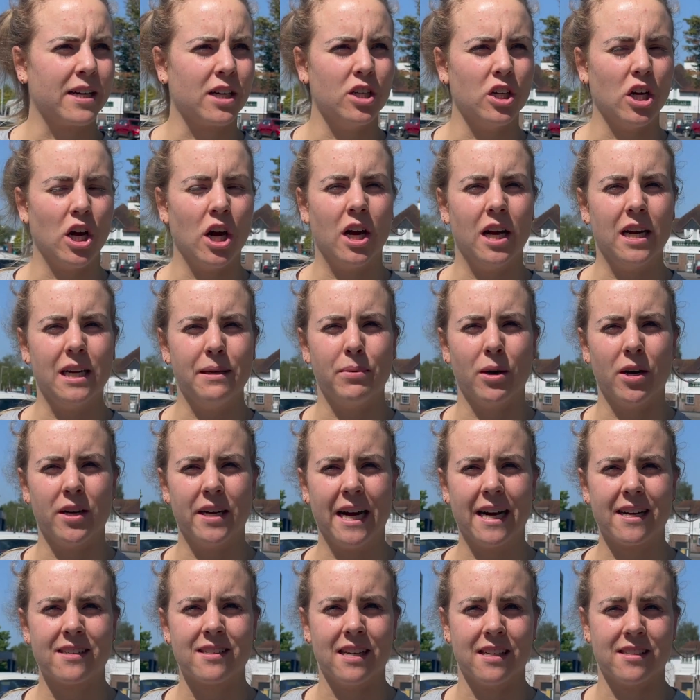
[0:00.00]
early bird
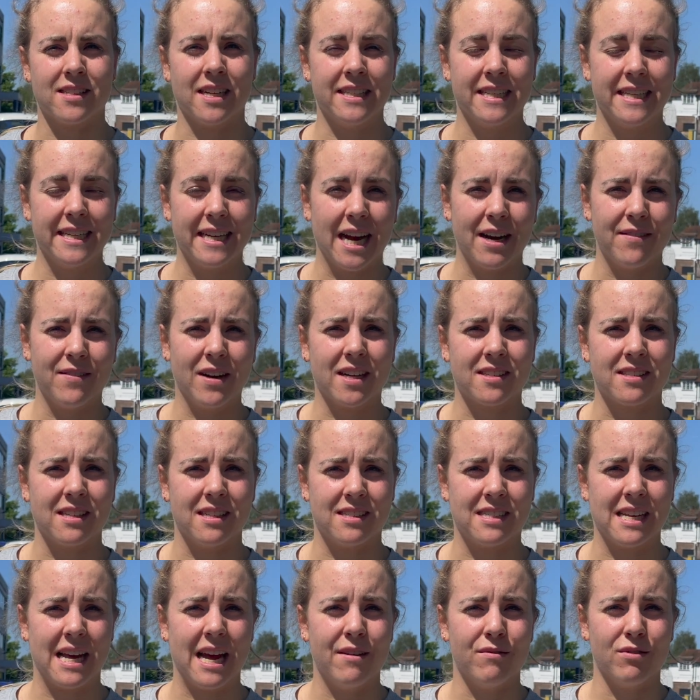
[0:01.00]
access, I didn't have access
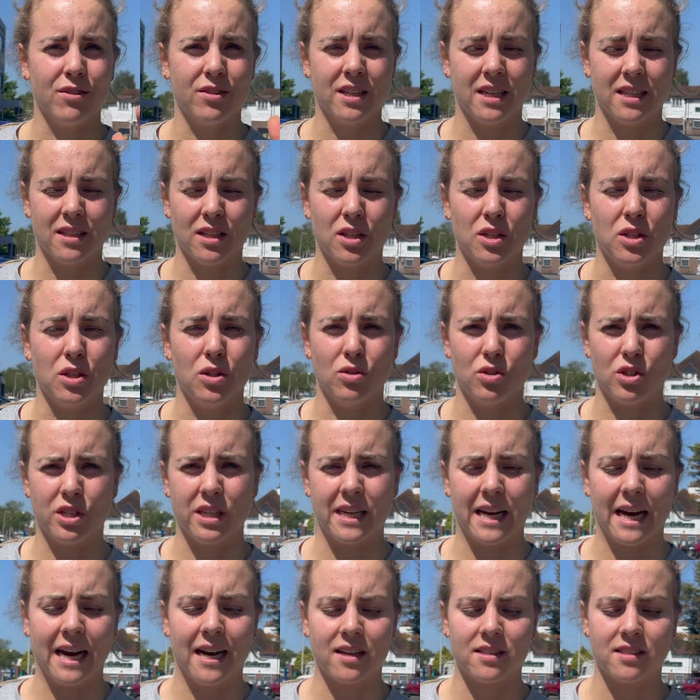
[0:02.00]
to everything that you usually
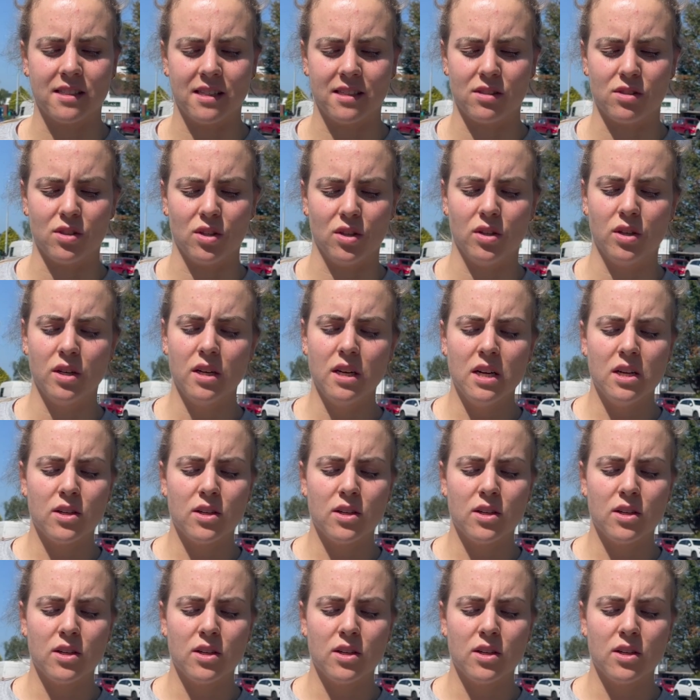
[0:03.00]
get access to.